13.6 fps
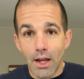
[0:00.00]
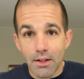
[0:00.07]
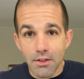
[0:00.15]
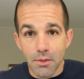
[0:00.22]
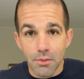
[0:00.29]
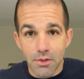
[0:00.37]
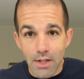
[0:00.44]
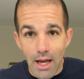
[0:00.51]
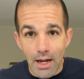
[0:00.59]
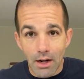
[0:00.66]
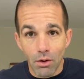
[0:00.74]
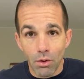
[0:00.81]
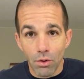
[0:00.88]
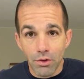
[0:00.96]
and some static
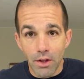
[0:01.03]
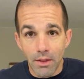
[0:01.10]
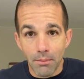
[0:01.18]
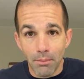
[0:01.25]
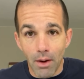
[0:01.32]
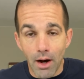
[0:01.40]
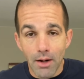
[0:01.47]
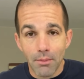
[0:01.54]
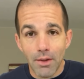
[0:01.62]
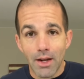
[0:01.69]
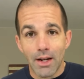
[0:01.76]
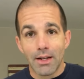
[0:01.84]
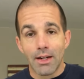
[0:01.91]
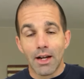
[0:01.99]
holds at the bottom and
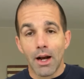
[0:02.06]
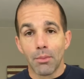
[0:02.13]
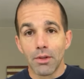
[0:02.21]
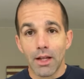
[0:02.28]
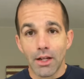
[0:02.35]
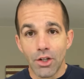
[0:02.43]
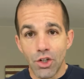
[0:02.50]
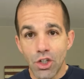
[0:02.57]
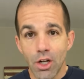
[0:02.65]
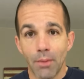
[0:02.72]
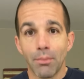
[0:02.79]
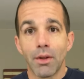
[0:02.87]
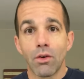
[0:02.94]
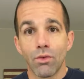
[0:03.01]
I did a couple like
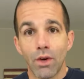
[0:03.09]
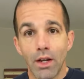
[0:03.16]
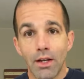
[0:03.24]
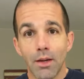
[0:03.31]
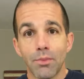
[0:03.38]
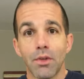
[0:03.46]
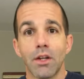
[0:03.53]
jumping ring dips.